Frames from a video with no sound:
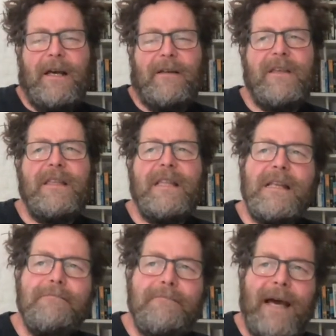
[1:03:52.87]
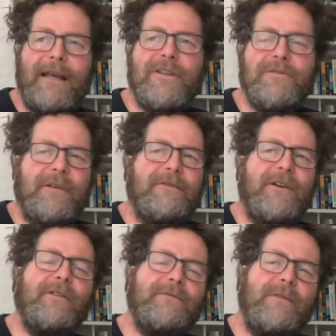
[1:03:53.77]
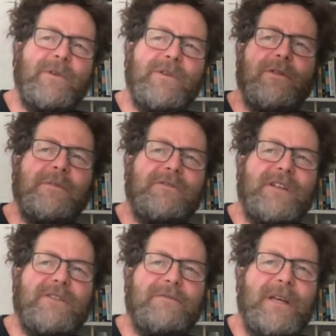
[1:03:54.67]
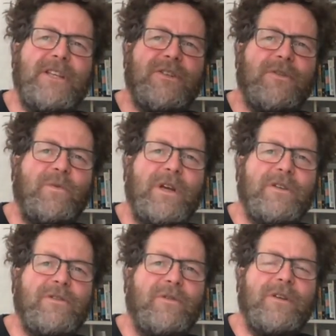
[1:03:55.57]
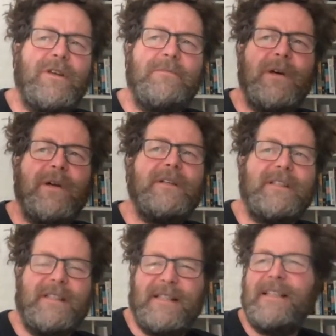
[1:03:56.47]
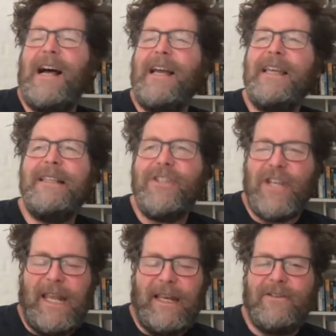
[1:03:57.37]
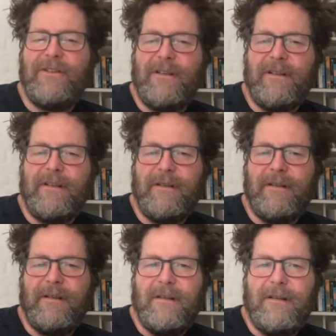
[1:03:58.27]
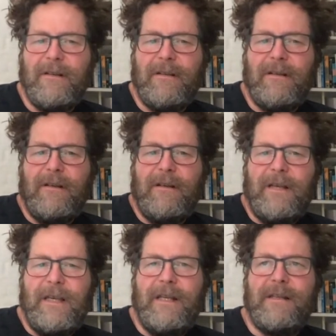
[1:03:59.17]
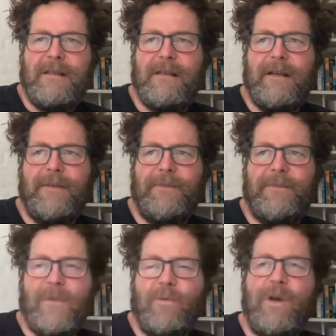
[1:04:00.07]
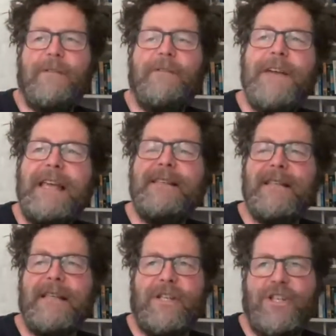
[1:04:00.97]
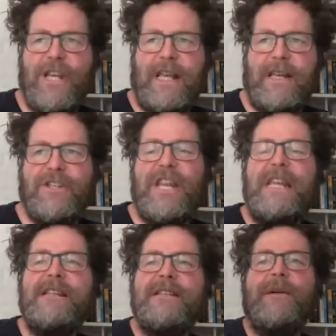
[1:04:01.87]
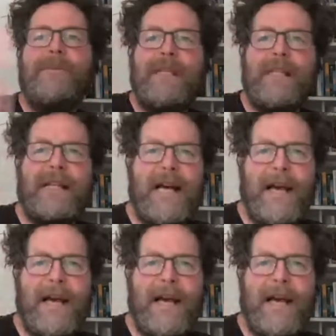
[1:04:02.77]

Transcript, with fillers: i think that in management very often we talk about transformation we are talking about design changed it is um, we are facing change change is something that